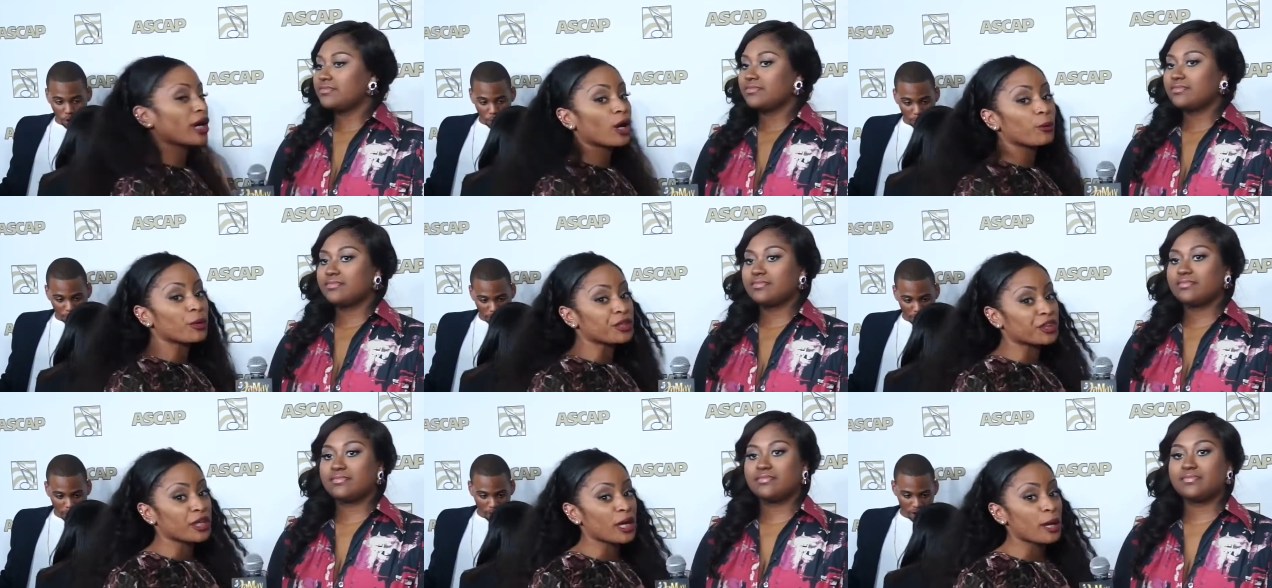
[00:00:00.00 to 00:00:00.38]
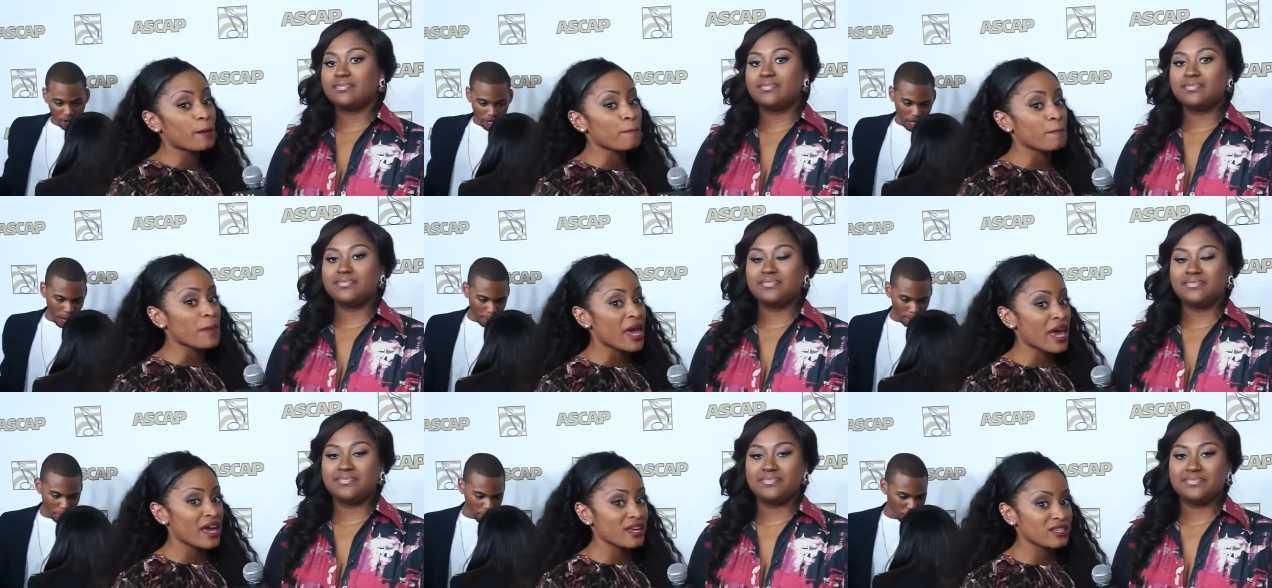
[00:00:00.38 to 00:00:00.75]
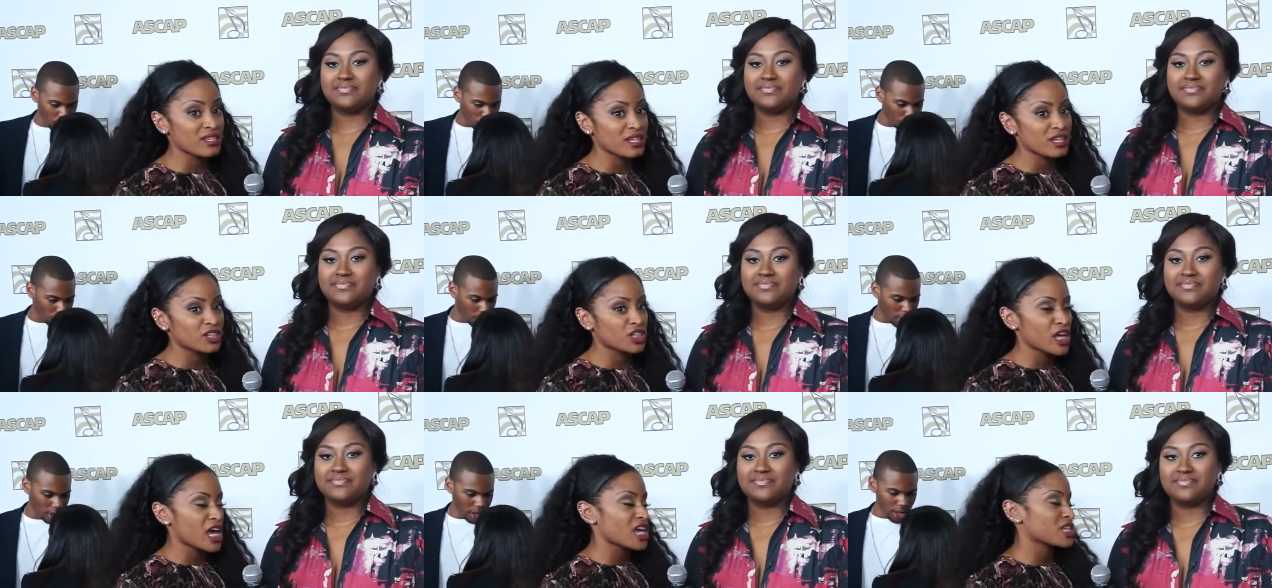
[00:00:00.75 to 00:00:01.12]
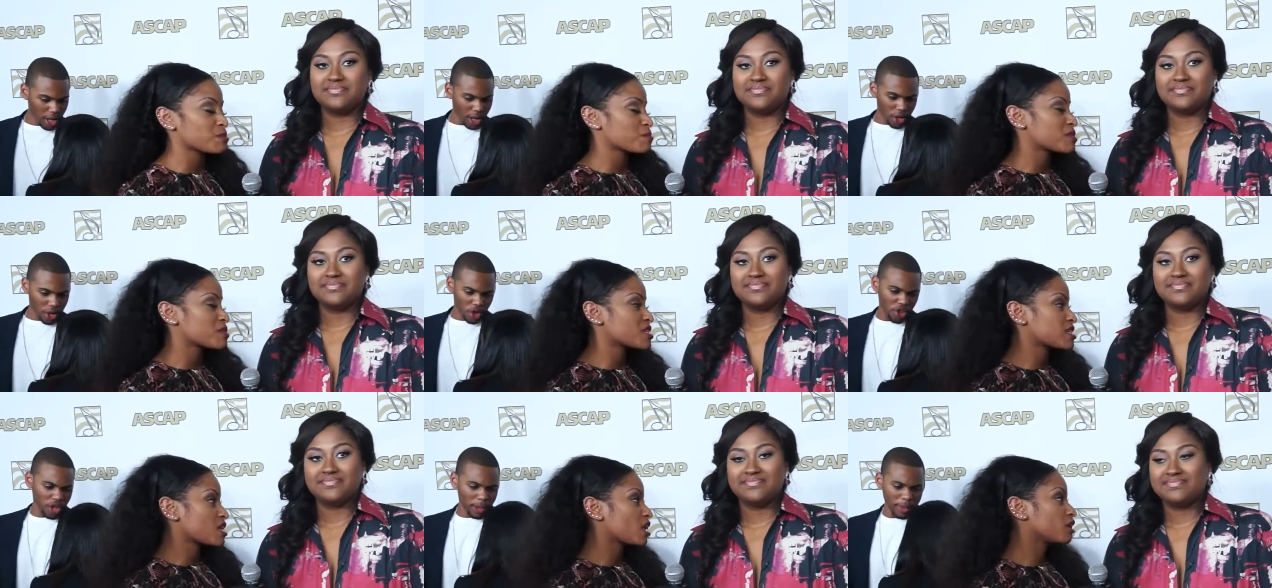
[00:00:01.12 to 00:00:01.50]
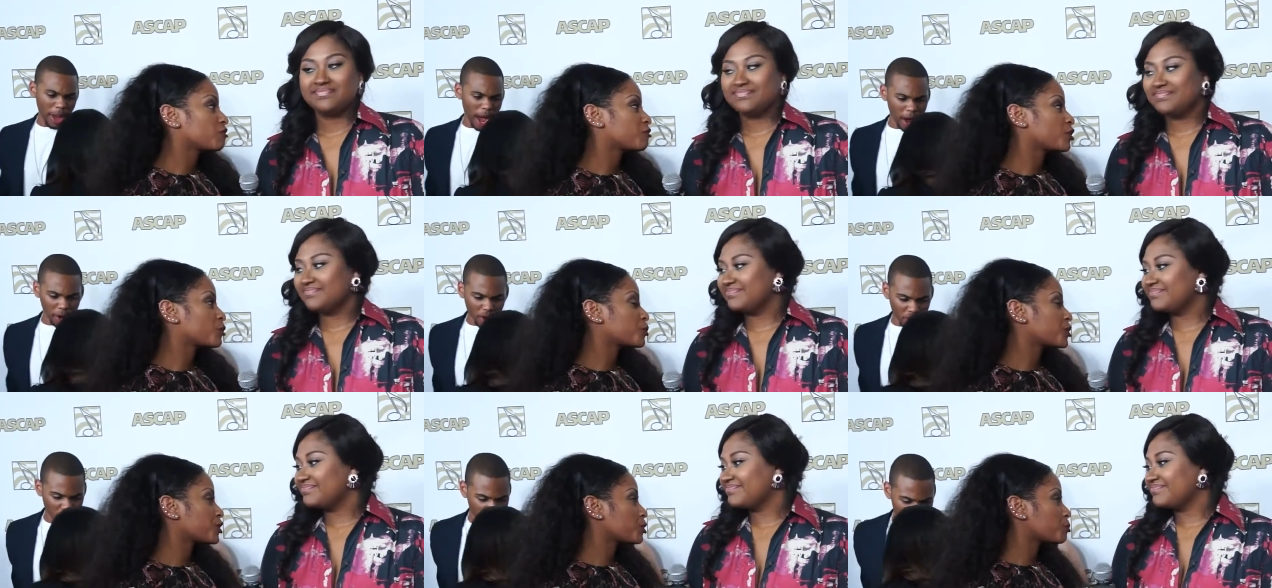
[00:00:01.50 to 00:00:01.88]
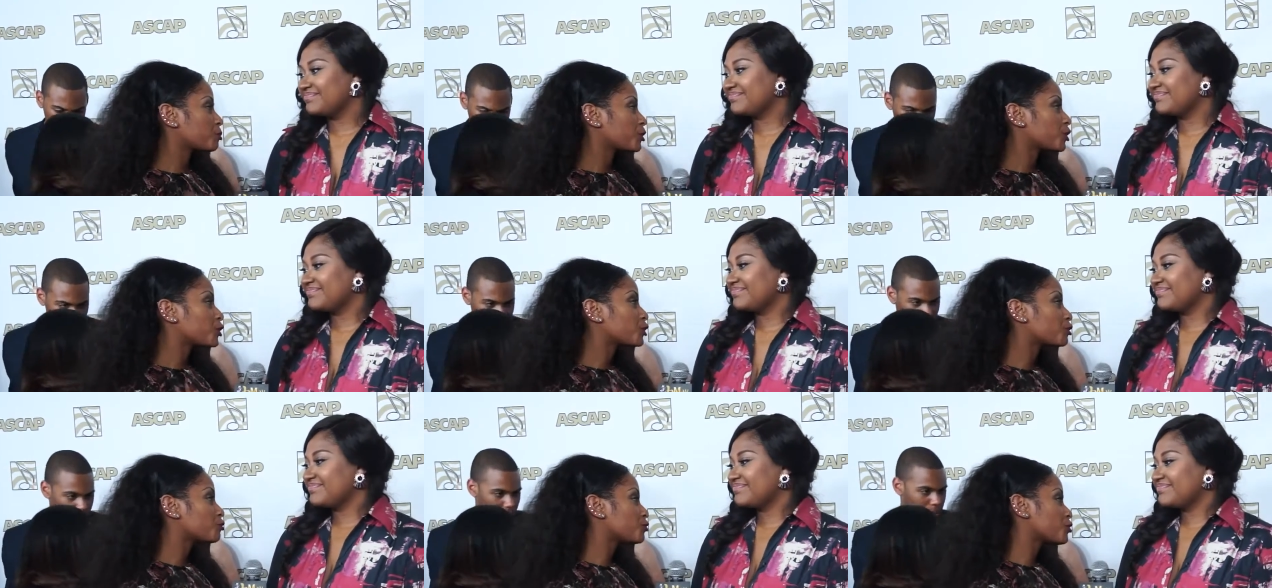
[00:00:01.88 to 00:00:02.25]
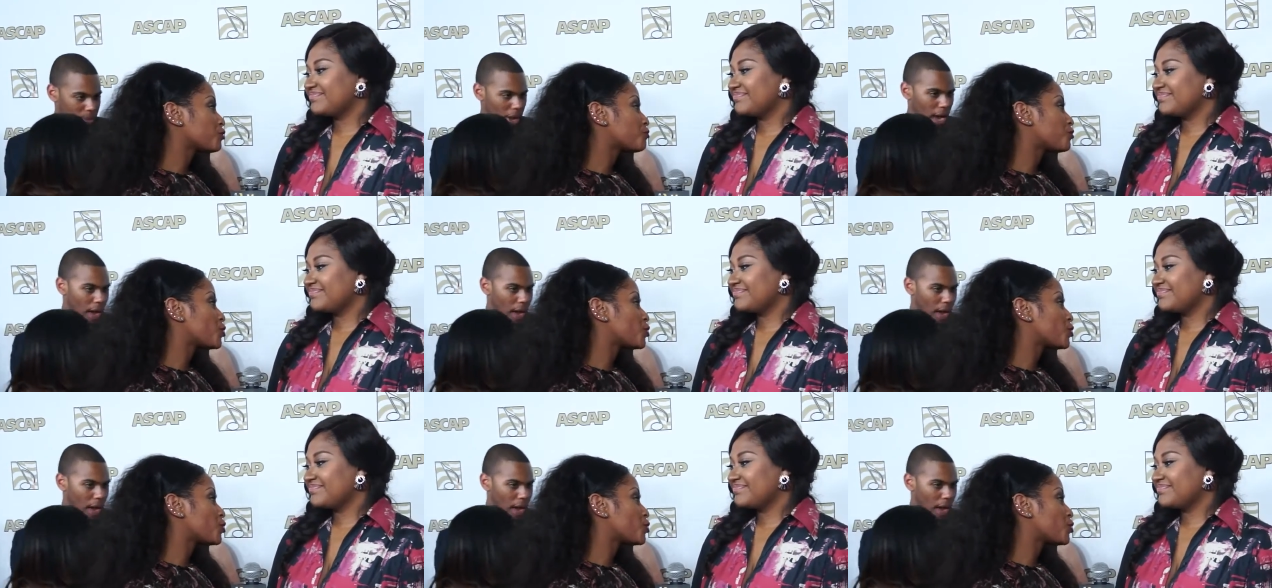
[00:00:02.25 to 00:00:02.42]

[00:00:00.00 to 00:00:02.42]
Speaker 1: We are with the amazing Jazmine Sullivan with the beautiful